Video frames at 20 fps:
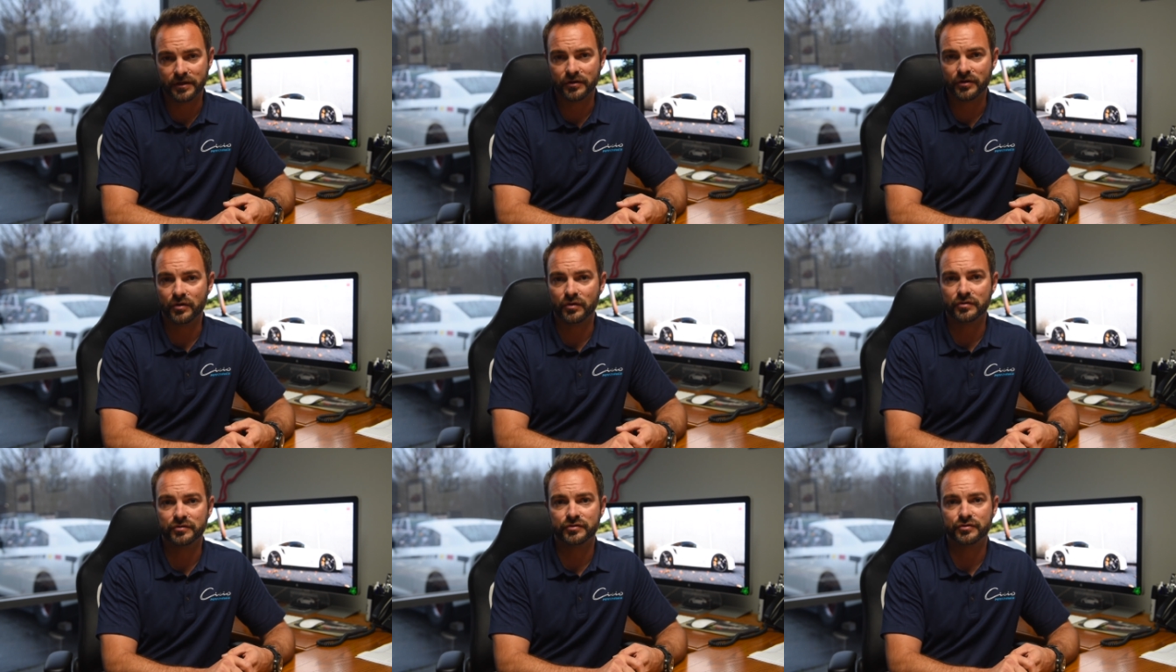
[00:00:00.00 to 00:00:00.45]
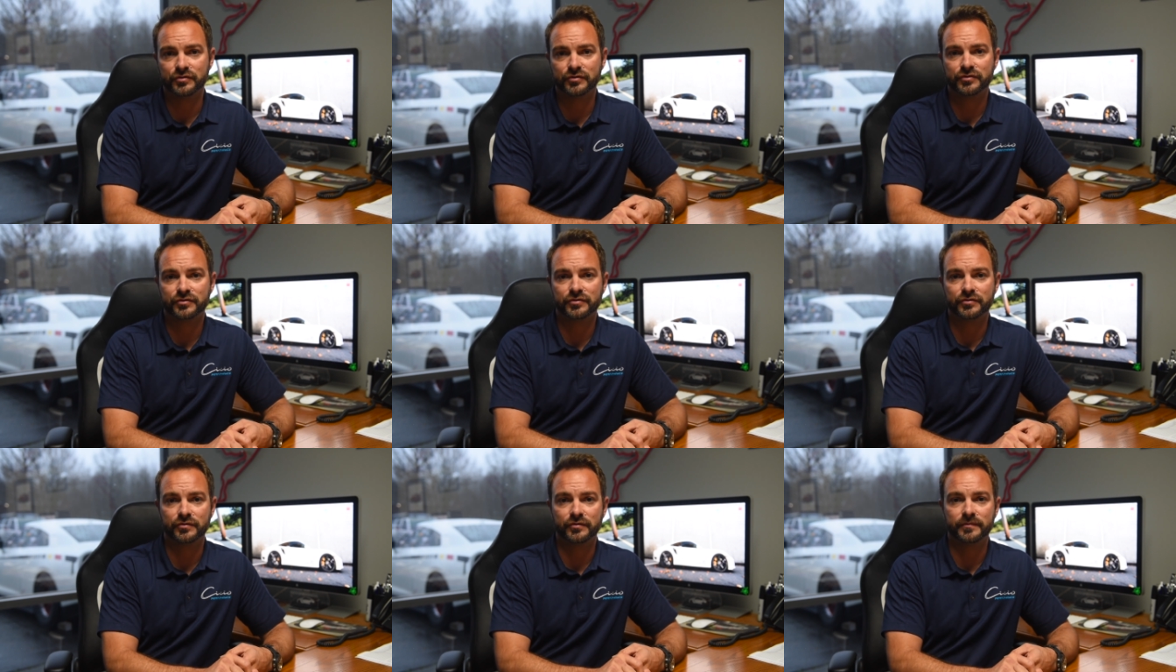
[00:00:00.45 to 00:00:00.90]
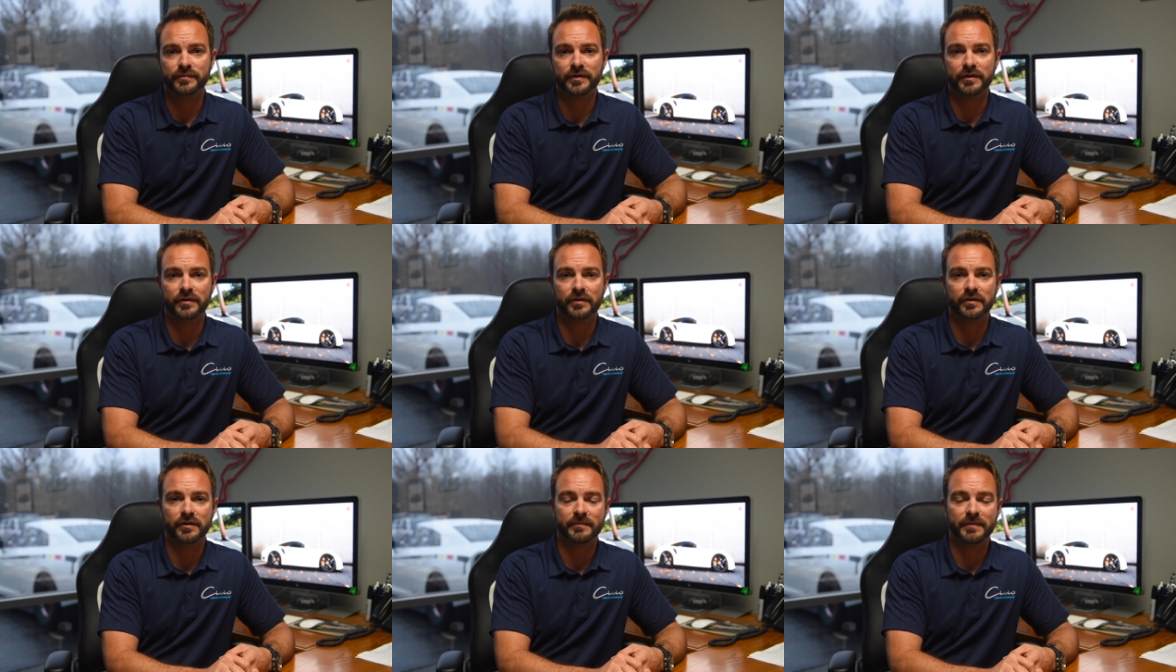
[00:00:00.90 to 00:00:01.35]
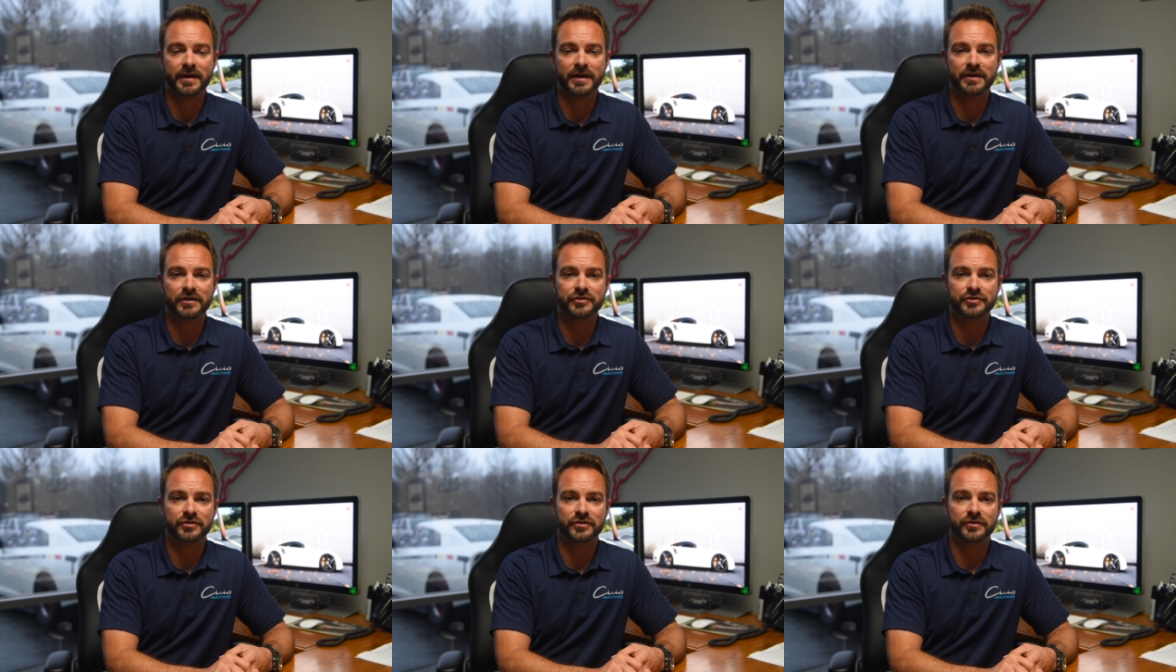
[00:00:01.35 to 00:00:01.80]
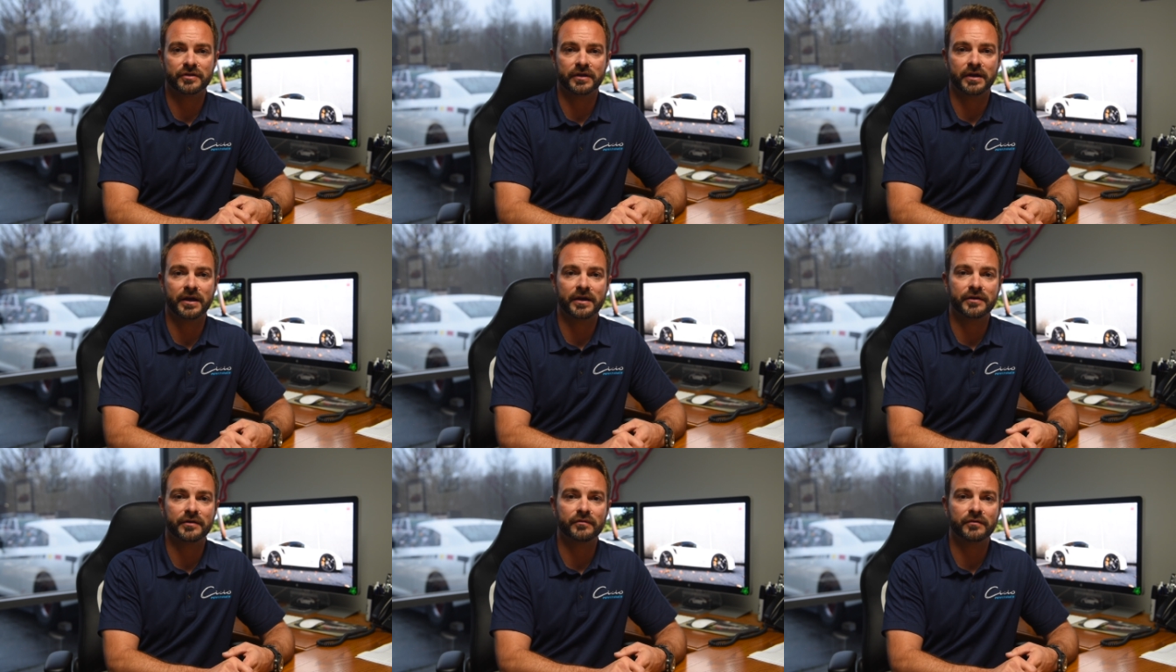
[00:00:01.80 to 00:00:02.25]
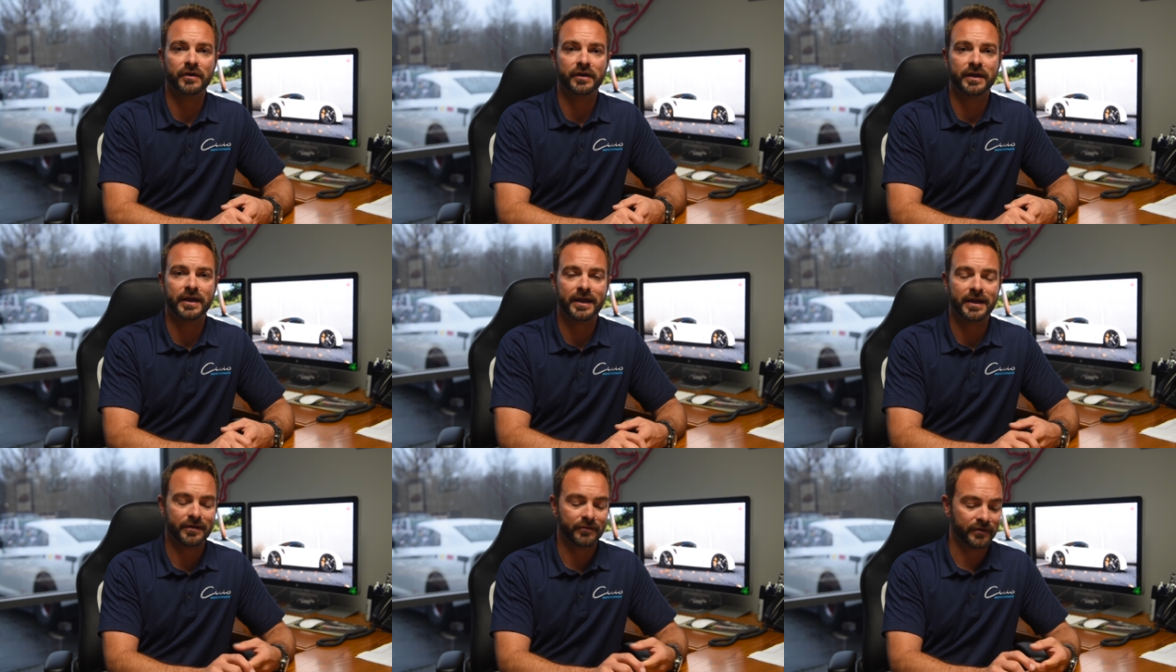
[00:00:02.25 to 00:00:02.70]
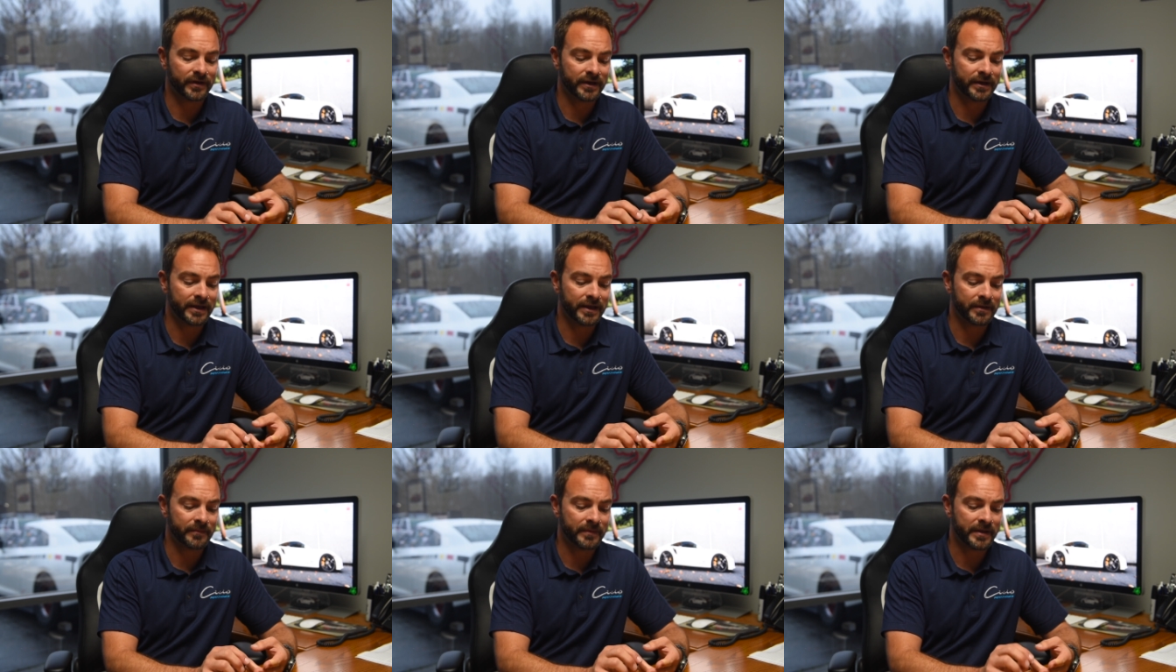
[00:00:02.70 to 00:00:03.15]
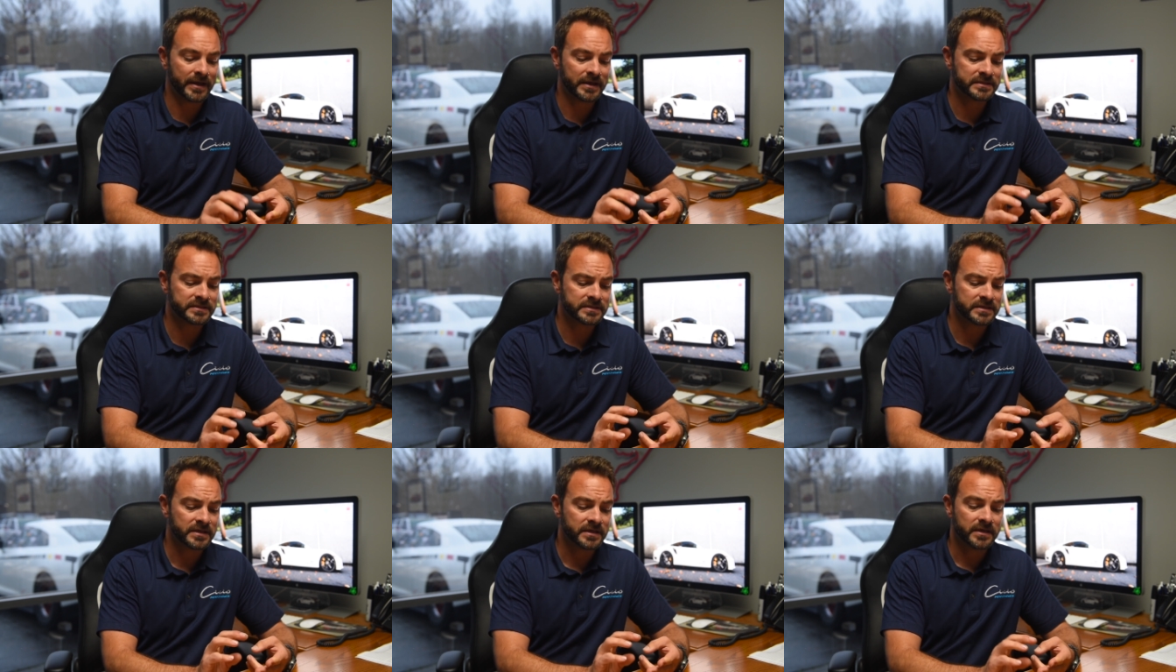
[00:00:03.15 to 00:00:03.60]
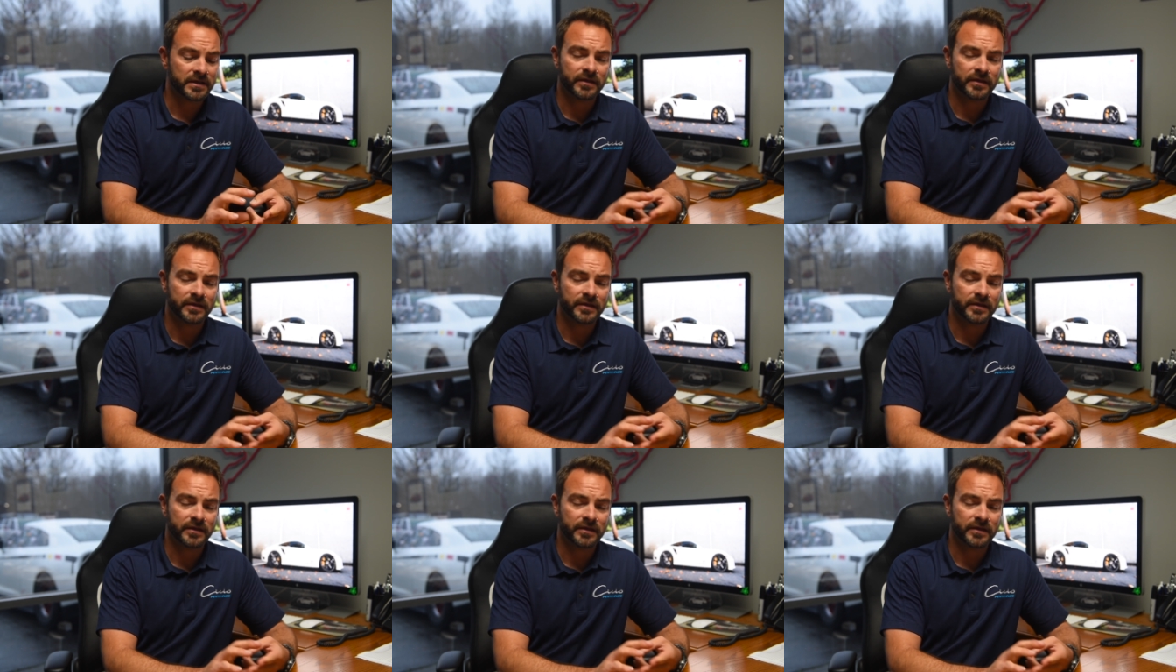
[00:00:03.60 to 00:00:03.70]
knows used to be the manager and the guy that ran MS.